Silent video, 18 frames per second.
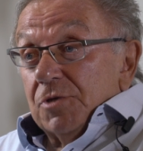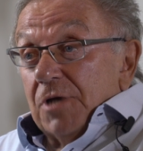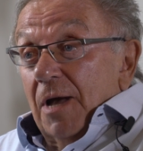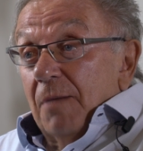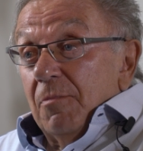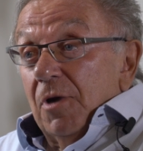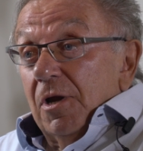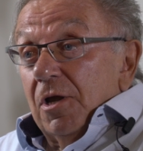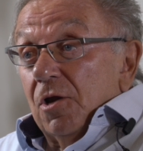
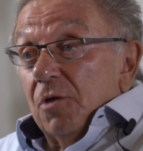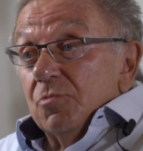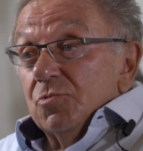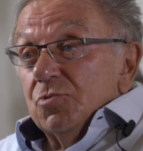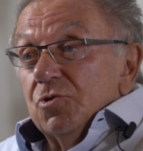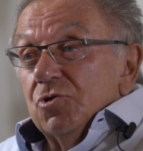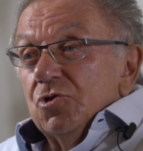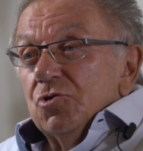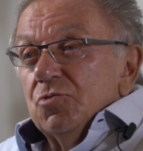Cabaret clubs
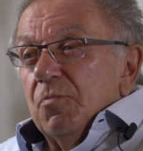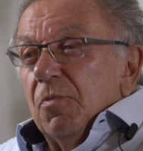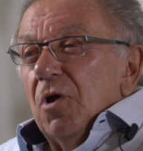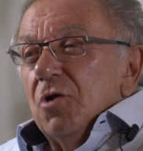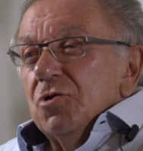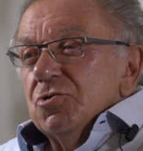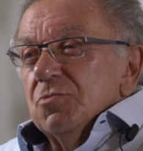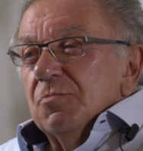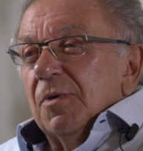were just
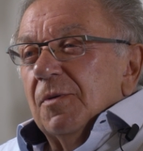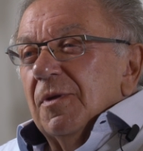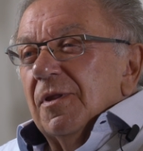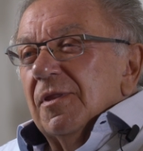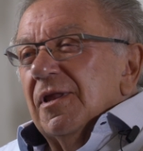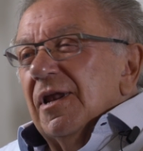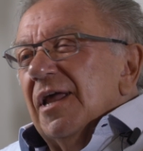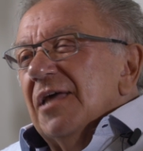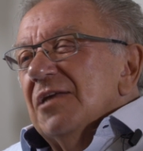blossoming
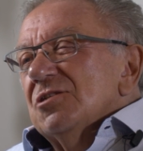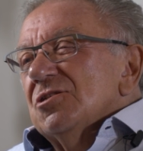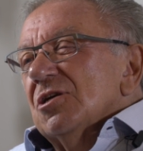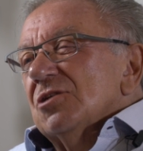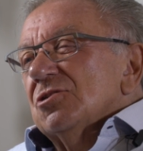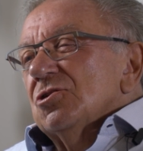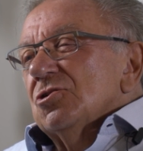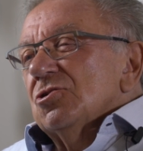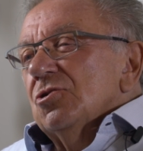in the late
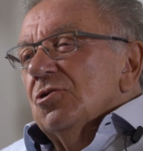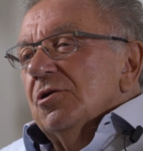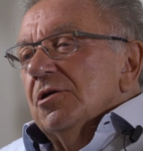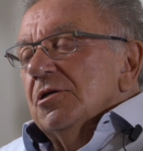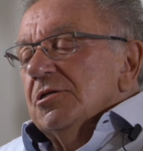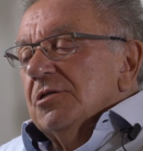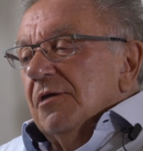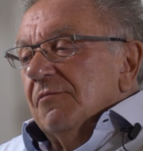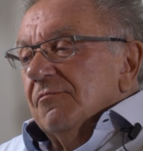60s,
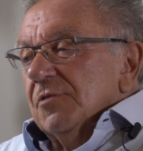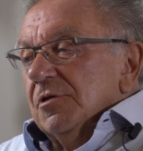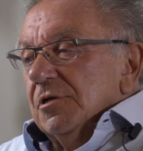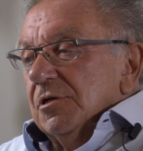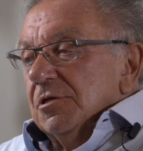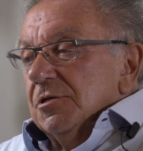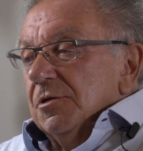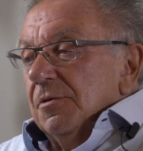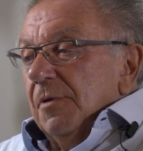early
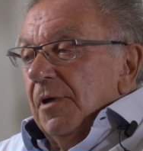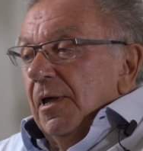70s.